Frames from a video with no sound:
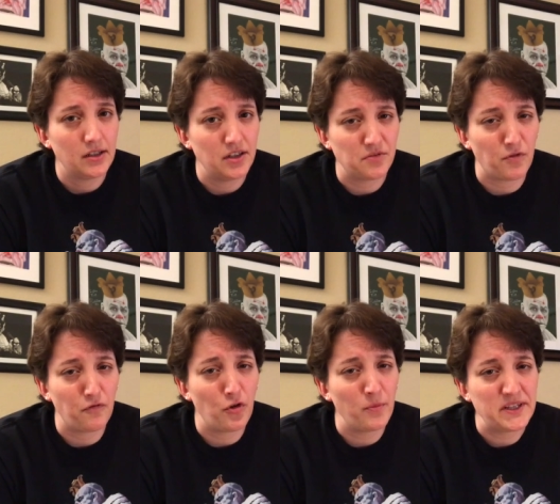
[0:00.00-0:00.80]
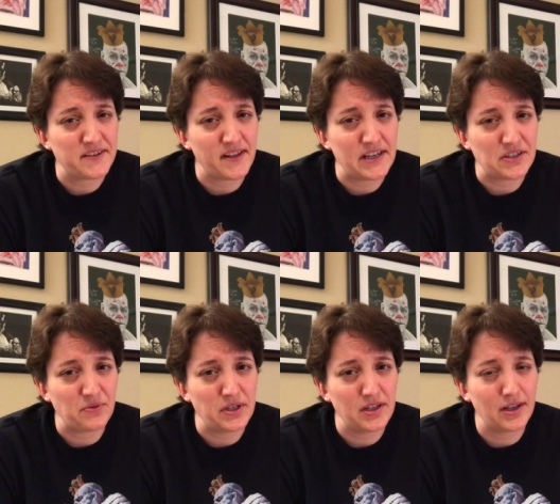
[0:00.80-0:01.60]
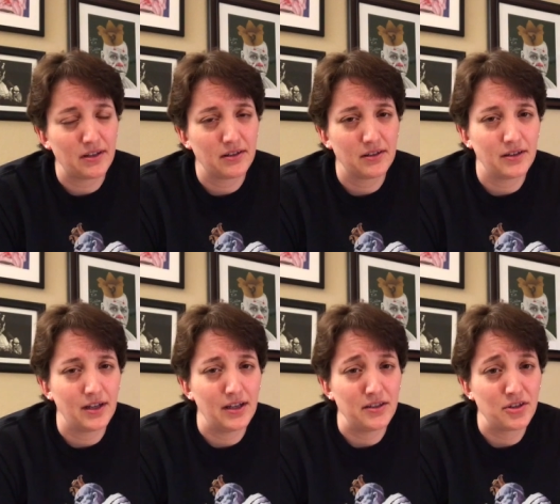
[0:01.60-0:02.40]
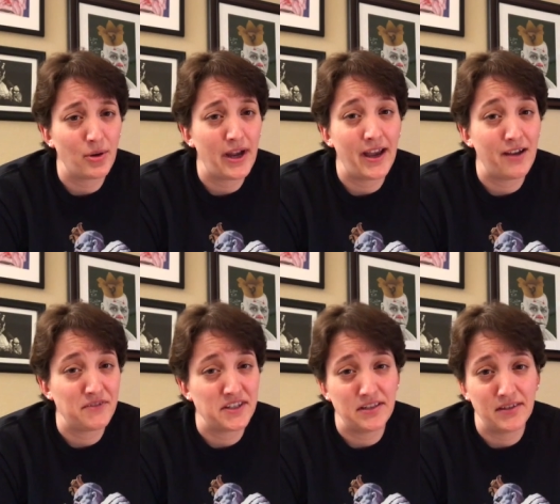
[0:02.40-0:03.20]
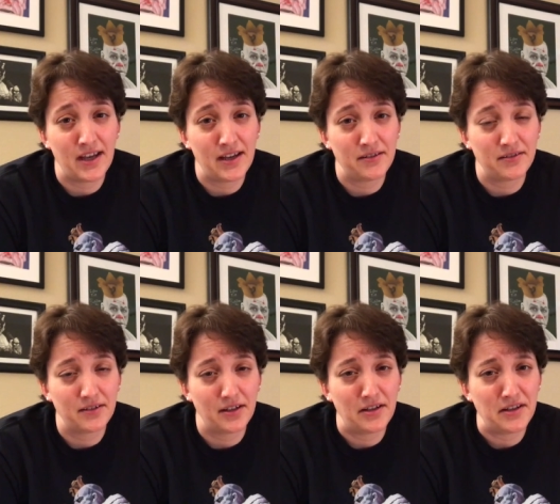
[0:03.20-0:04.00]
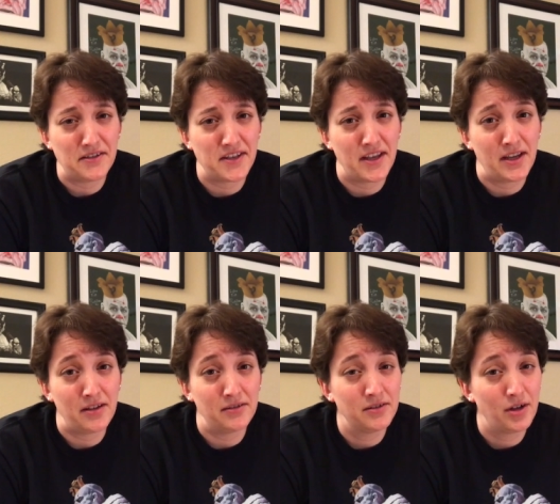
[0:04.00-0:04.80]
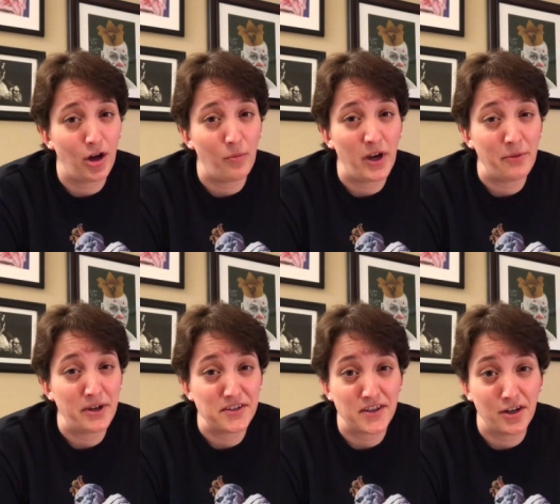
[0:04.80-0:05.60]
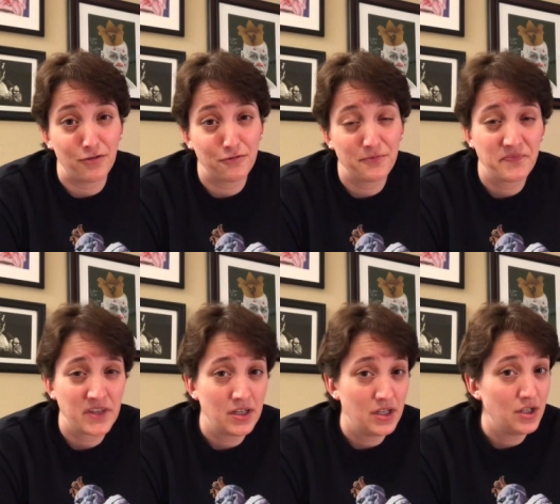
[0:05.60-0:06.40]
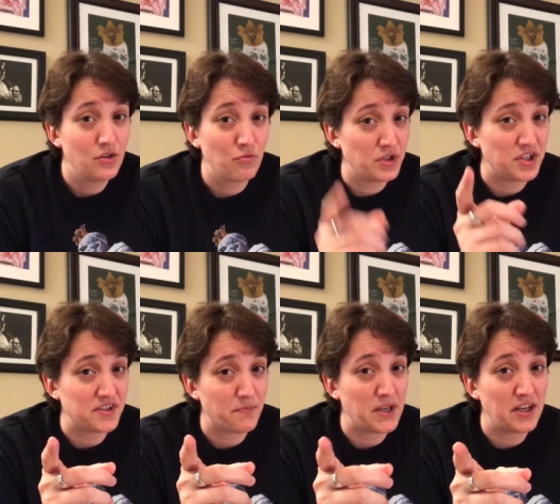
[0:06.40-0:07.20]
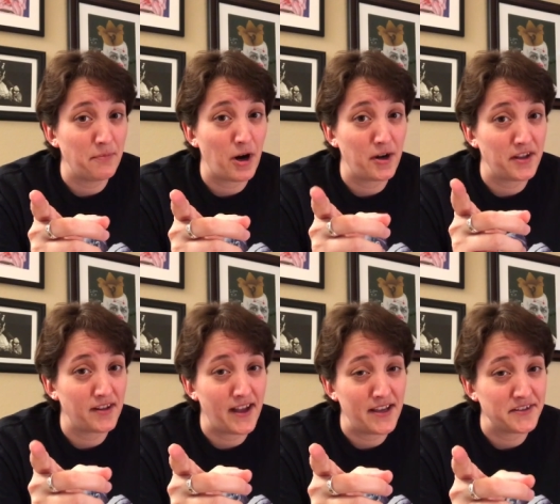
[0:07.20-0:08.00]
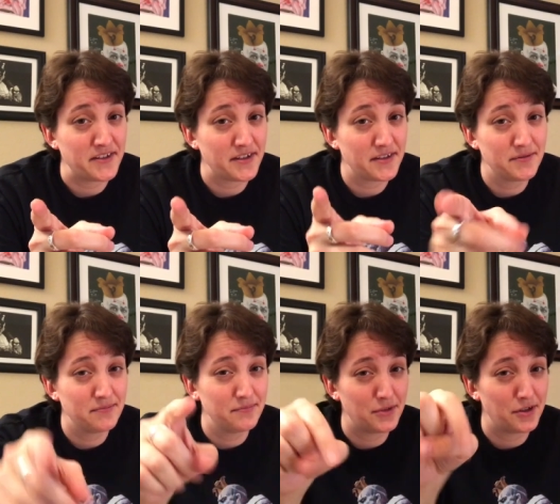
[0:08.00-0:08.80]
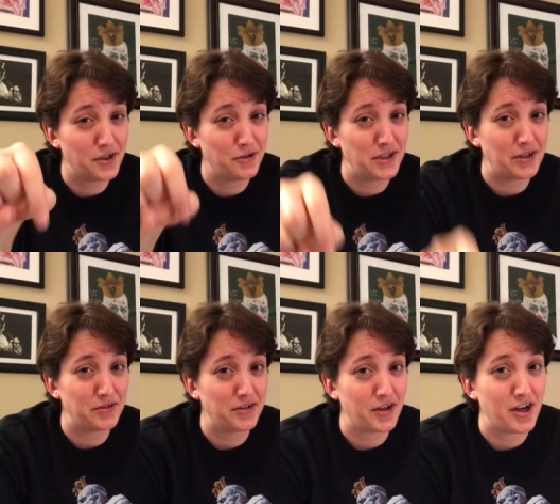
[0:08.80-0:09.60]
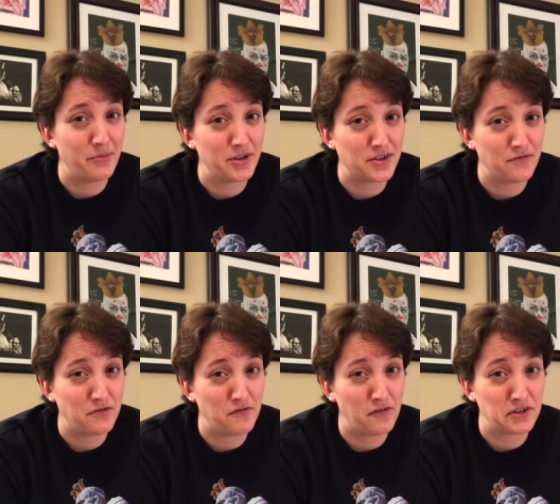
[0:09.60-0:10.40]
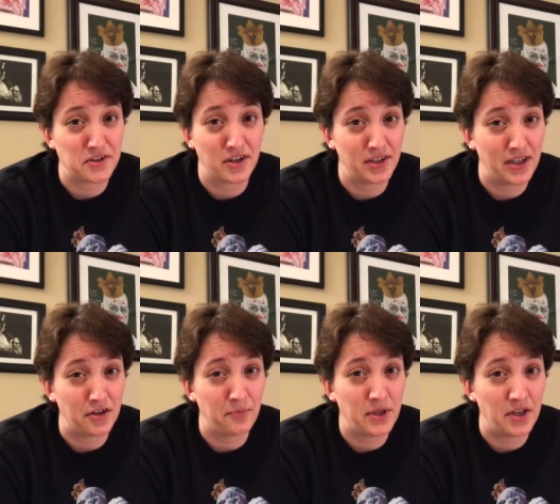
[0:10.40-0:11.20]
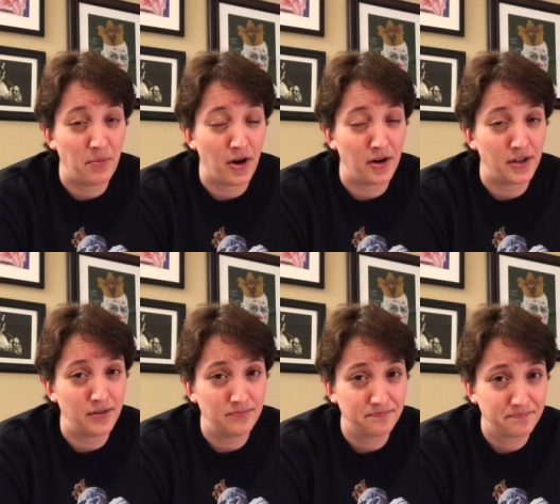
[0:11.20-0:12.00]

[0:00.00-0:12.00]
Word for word: his performance last week, so I have seen that. He sang All By Myself, which is a pity party classic. Put a note down in the comments if you've ever sung that at a pity party.